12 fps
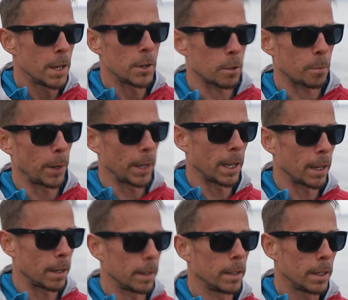
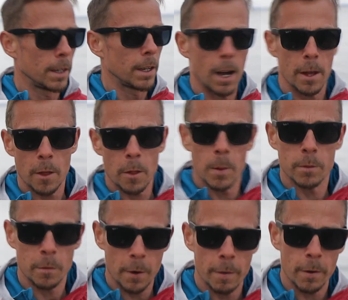springier. The other
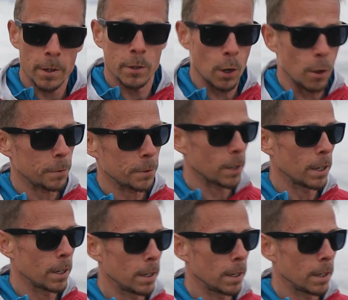ones are very, very soft,